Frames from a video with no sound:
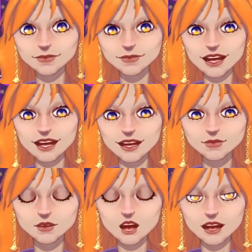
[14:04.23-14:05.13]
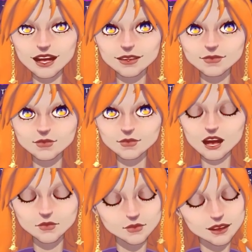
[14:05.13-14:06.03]
And what I
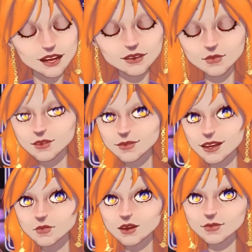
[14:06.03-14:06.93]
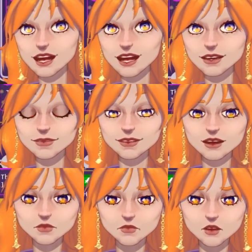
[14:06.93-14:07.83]
found really interesting about that is
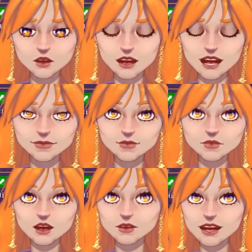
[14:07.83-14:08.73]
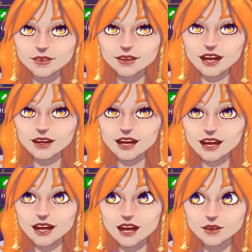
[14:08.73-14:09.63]
that you don't necessarily
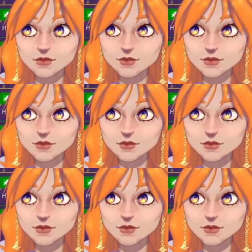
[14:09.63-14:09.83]
have